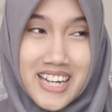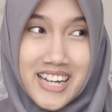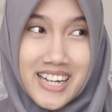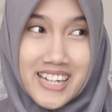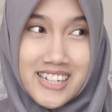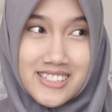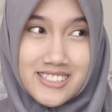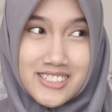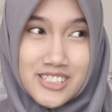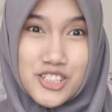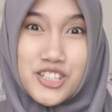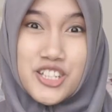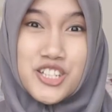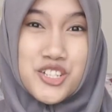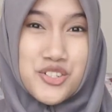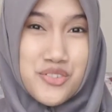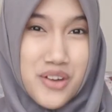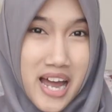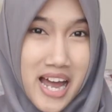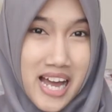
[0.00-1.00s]
and you need
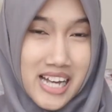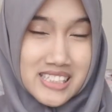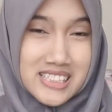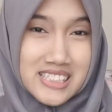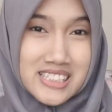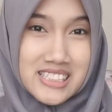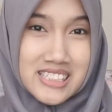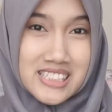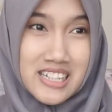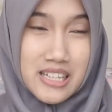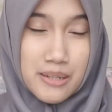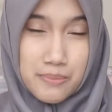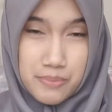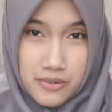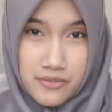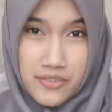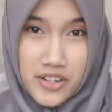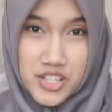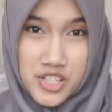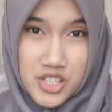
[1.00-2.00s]
to ask the
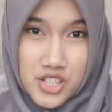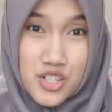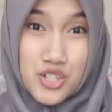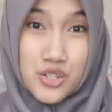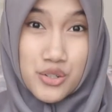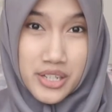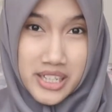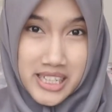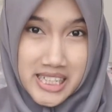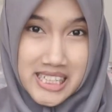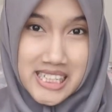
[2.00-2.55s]
professor during